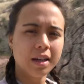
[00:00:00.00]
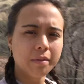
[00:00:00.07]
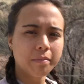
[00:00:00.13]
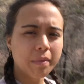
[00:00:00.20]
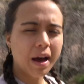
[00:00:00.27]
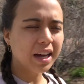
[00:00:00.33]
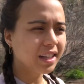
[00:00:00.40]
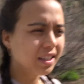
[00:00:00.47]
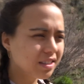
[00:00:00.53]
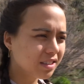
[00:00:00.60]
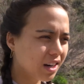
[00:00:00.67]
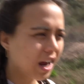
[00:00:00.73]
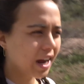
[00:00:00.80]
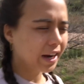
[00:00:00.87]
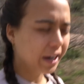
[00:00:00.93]
Maddie's
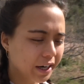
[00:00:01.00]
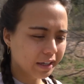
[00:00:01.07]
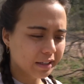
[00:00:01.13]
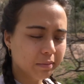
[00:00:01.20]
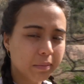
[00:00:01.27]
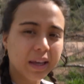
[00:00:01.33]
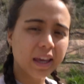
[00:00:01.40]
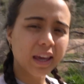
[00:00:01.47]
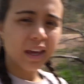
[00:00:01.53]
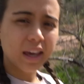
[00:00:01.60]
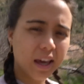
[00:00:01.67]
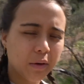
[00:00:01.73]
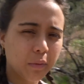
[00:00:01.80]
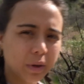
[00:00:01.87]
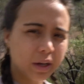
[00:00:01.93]
tire is making
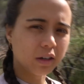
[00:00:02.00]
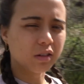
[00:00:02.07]
a weird